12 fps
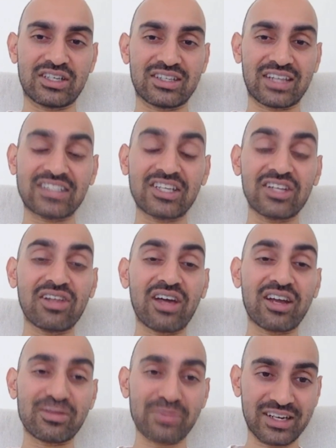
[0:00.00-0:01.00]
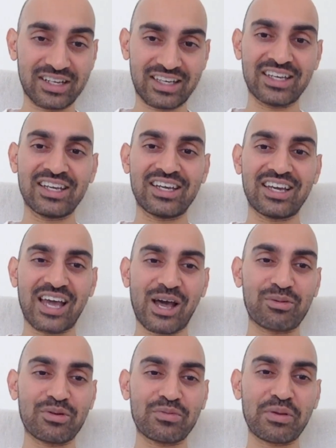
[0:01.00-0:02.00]
That's a lot of money. Yeah. How
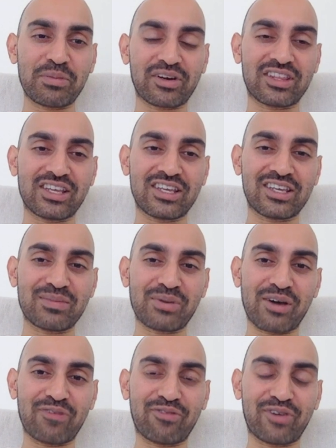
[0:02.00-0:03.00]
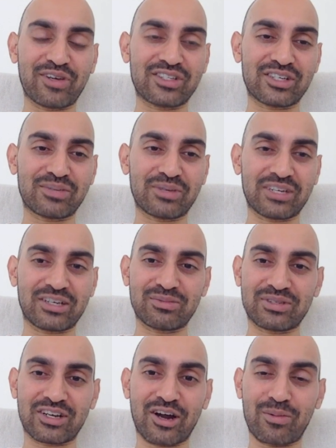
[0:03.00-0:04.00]
many people are thinking about voice search when it comes
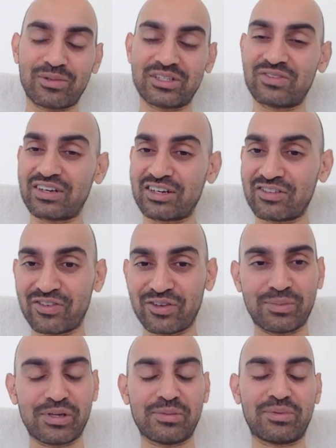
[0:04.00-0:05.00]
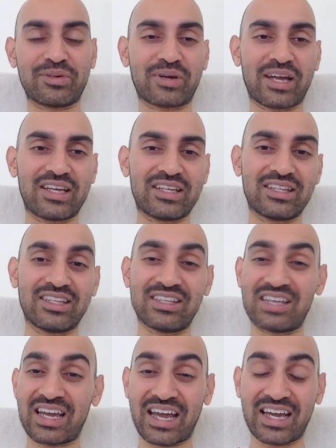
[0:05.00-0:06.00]
to commerce? Very few people, right?
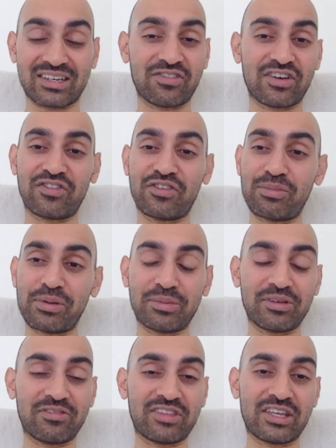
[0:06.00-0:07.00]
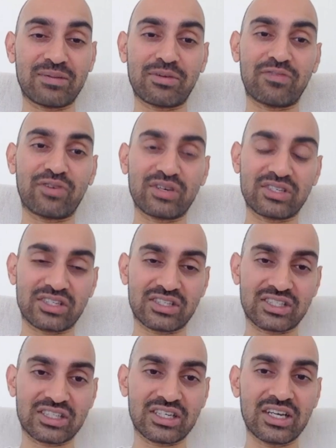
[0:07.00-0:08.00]
Heck, very few people even think about voice search.
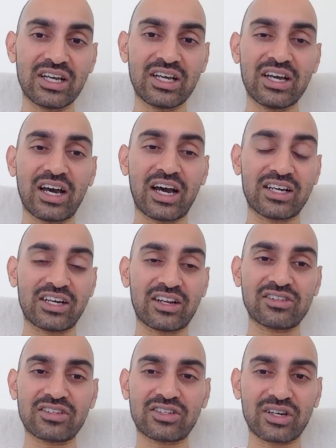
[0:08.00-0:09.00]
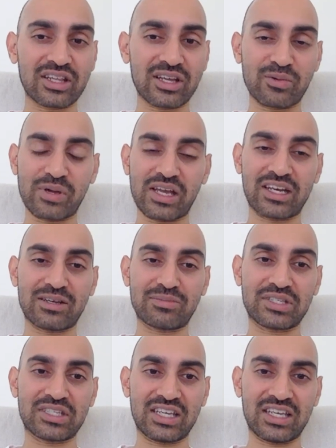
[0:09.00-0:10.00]
Another trend that we end up
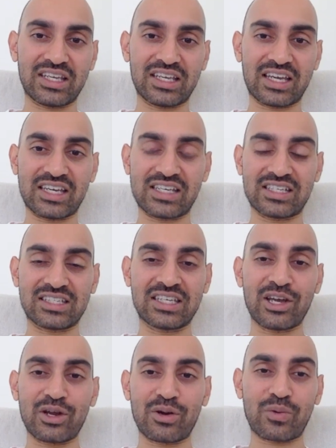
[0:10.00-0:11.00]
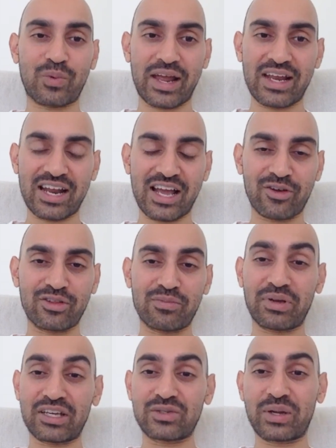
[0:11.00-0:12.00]
seeing is right now, the
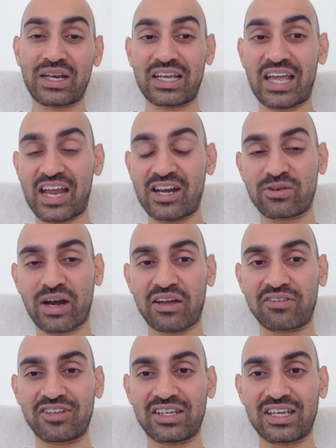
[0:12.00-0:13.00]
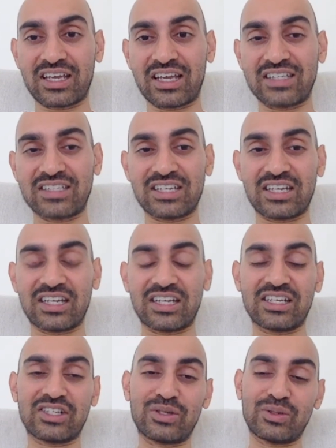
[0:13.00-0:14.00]
biggest way to gain traffic isn't
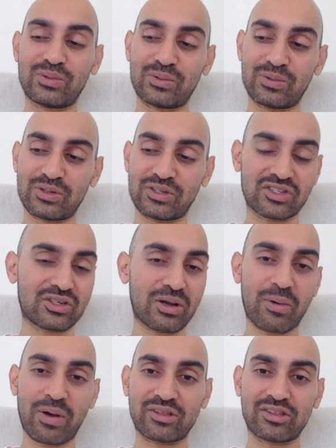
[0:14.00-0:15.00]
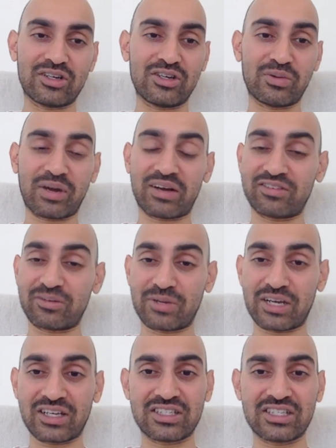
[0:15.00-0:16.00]
to just go out there and do what everyone
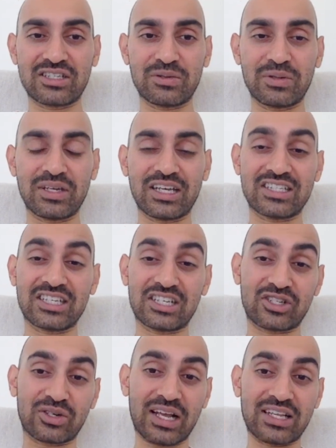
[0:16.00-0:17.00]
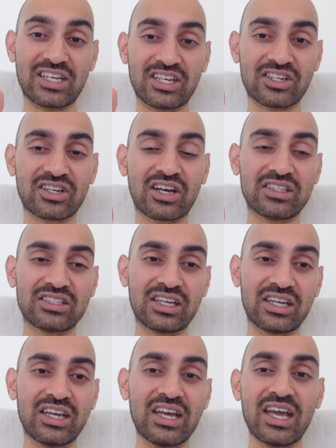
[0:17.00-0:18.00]
else is doing. It's to translate your
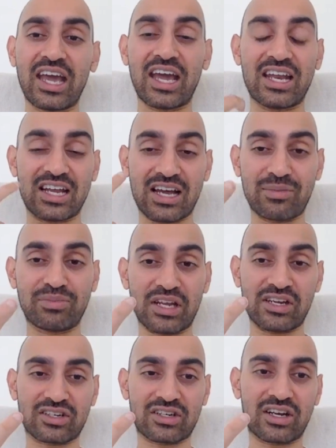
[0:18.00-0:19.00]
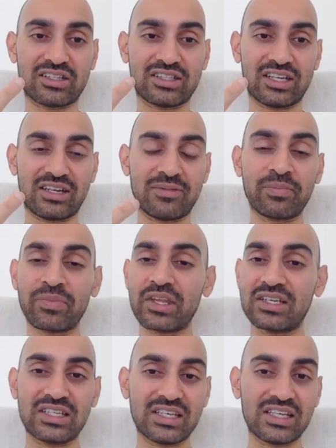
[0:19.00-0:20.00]
content and update your content.
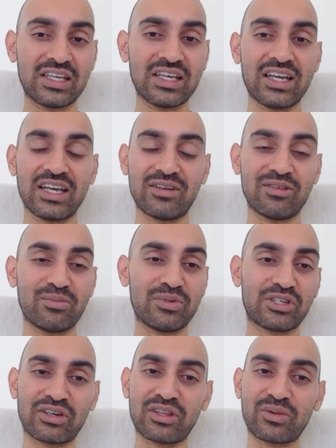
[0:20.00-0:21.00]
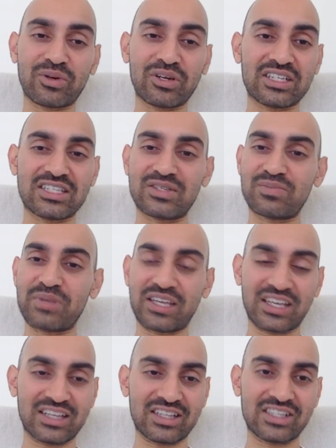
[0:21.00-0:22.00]
See, the majority of the world doesn't speak
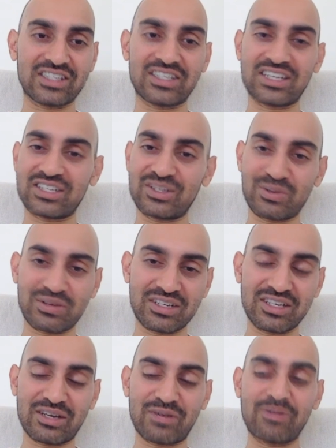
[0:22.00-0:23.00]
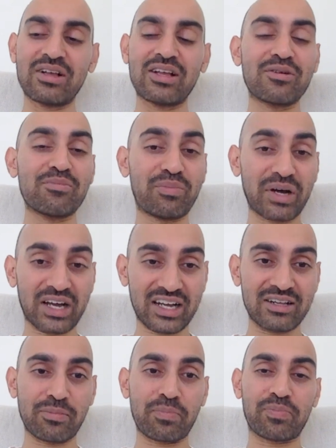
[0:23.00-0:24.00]
English, as you already know.
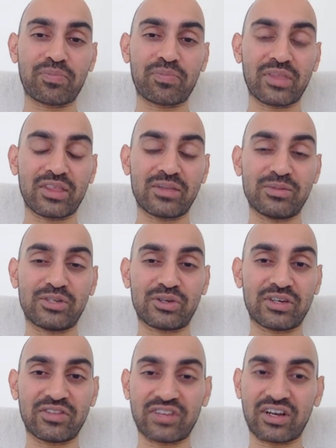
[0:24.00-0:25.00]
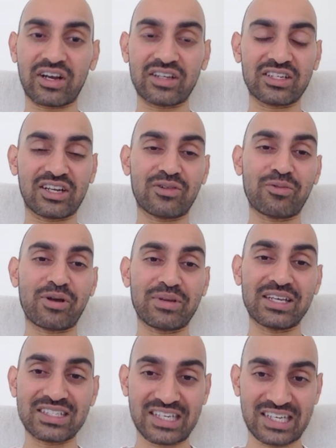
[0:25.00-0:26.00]
But the majority of the content on the web
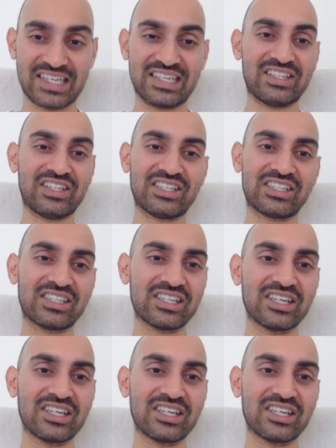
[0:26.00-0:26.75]
is in English.